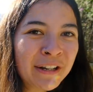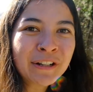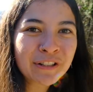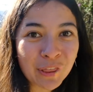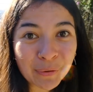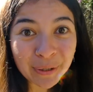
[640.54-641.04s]

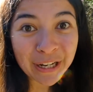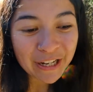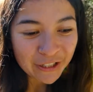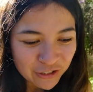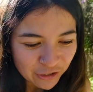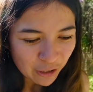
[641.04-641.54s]
to the
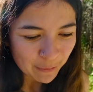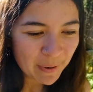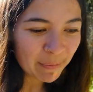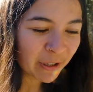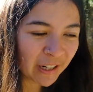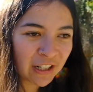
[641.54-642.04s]
workshop
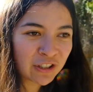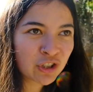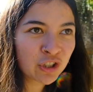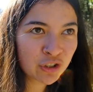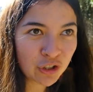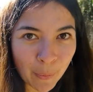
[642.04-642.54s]
and we're going
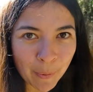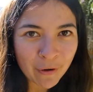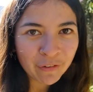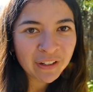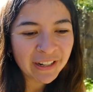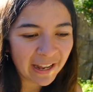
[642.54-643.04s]
to stop
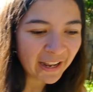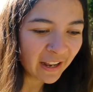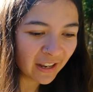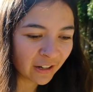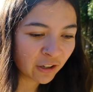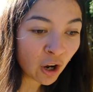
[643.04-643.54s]
off and get
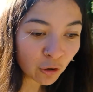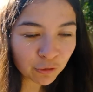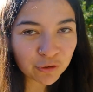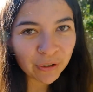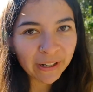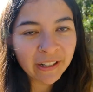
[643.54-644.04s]
a
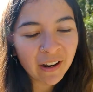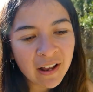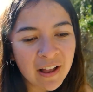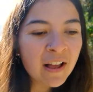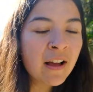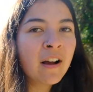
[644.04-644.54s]
cold drink
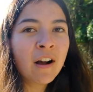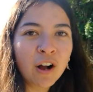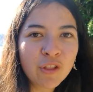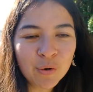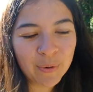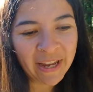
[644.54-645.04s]

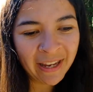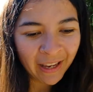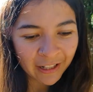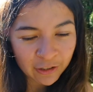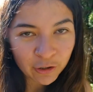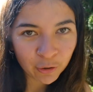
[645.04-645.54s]
on the way
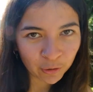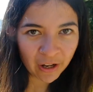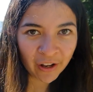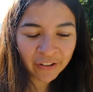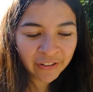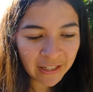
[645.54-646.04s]
to cool
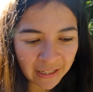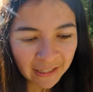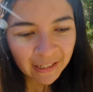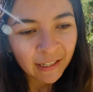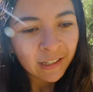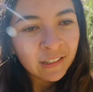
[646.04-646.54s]
off.
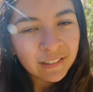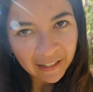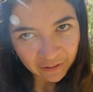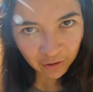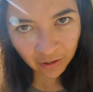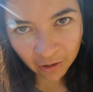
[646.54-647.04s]

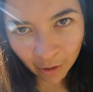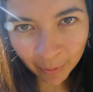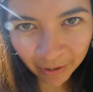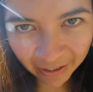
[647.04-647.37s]
Catch you at the top of the